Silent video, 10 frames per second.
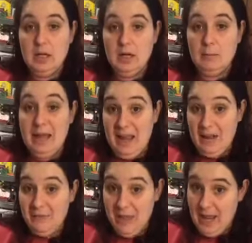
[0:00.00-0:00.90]
I
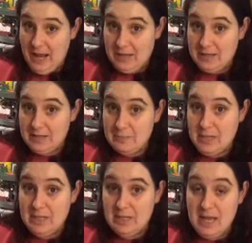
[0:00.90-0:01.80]
have the eggs,
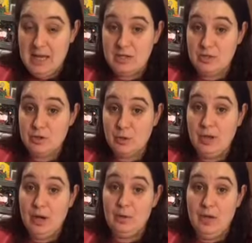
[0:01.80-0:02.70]
because the eggs are sold
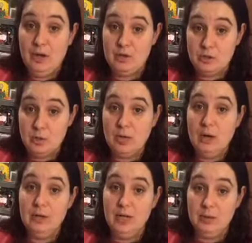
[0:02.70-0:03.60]
out. They are sold
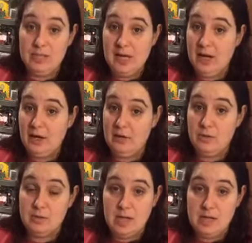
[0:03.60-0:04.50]
out and retired.
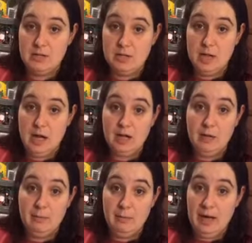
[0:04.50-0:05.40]
Those eggs are not
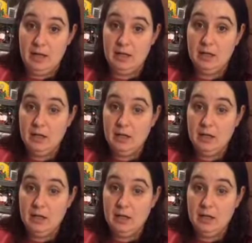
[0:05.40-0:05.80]
coming back.